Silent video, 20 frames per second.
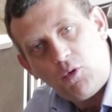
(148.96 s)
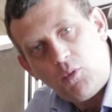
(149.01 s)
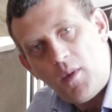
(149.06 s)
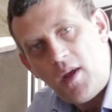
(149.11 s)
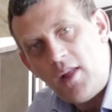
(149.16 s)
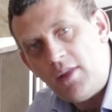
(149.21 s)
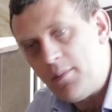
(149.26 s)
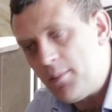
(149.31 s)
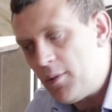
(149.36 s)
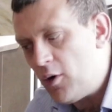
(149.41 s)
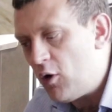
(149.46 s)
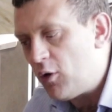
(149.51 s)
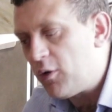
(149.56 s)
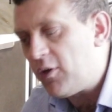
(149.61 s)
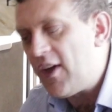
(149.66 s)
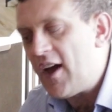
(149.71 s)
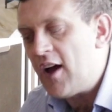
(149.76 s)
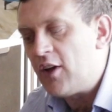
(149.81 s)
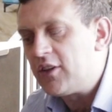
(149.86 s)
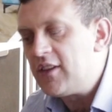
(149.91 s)
swell the
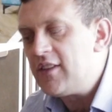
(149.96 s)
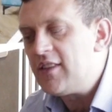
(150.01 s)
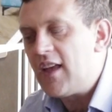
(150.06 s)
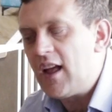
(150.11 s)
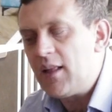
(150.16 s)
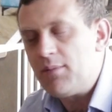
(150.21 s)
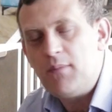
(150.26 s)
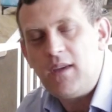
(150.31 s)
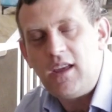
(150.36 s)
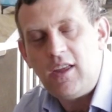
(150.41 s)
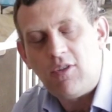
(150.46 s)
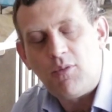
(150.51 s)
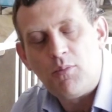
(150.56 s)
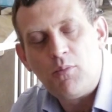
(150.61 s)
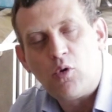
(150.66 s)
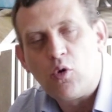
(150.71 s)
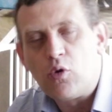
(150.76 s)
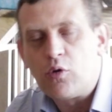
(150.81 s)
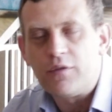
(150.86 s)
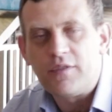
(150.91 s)
blocks out, and that means
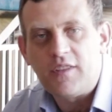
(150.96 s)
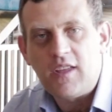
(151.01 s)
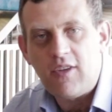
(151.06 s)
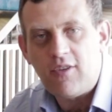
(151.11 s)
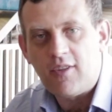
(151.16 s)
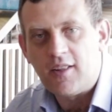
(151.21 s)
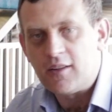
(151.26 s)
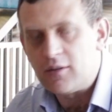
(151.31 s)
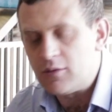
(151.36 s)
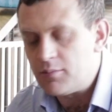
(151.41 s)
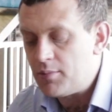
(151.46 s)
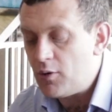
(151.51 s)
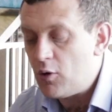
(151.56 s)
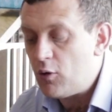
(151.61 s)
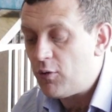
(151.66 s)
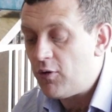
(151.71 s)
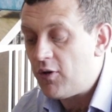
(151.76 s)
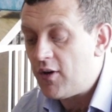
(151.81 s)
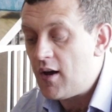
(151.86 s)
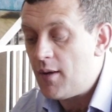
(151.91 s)
more of these little
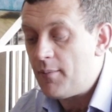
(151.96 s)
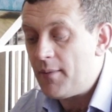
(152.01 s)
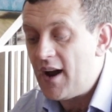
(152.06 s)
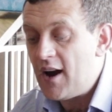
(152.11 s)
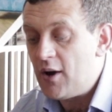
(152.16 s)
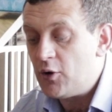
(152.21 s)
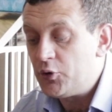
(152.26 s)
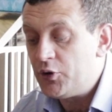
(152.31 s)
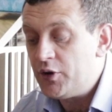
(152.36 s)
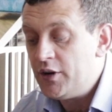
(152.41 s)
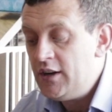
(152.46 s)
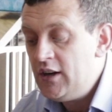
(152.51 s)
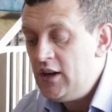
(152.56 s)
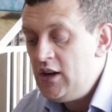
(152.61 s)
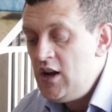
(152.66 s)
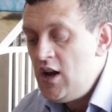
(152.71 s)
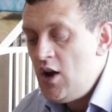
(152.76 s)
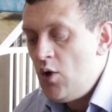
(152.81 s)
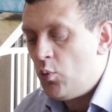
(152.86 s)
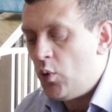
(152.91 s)
blocks come out.
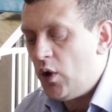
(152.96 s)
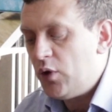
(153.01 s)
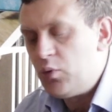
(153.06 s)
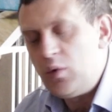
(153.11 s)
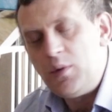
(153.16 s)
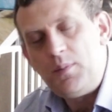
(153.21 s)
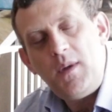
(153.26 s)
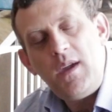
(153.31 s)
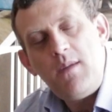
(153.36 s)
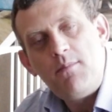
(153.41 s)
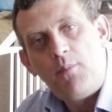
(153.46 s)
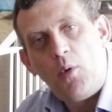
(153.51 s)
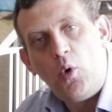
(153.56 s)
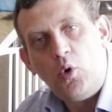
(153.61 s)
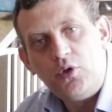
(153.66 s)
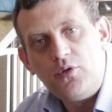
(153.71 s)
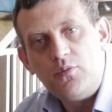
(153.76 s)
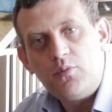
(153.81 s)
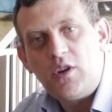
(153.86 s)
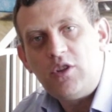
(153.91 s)
What would be
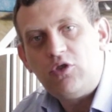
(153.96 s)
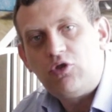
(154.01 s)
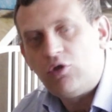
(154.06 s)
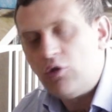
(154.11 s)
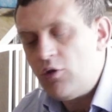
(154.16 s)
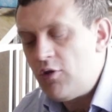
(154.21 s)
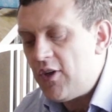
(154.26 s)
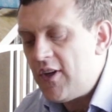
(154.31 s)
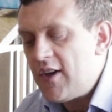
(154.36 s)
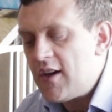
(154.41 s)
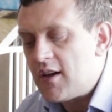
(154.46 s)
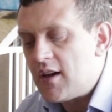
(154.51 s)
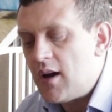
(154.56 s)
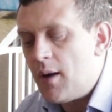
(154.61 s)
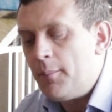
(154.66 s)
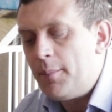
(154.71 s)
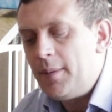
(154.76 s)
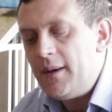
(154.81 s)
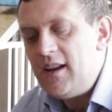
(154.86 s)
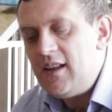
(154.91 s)
important when choosing a
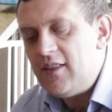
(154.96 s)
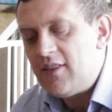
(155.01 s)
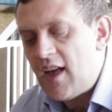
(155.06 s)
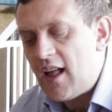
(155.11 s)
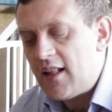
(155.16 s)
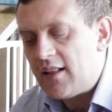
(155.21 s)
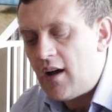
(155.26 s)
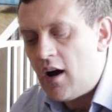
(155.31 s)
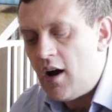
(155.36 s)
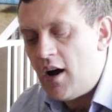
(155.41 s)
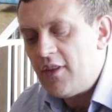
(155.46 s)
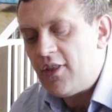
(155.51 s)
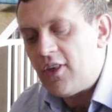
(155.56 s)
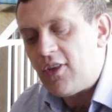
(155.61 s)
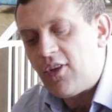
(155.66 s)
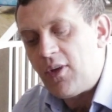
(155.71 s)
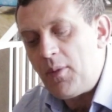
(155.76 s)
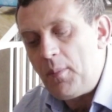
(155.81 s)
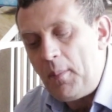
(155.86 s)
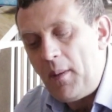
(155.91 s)
company that either
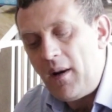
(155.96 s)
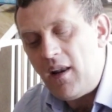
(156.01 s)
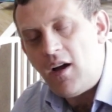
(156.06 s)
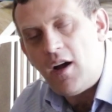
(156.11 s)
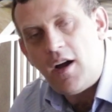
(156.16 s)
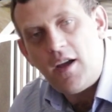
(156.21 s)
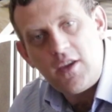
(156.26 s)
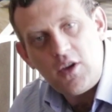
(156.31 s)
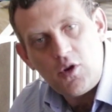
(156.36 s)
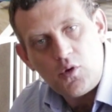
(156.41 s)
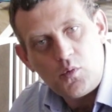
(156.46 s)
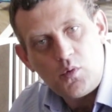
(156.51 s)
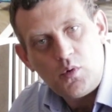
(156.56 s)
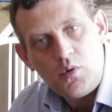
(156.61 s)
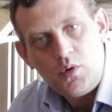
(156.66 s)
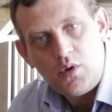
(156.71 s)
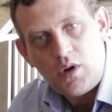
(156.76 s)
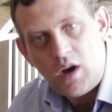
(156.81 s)
supply you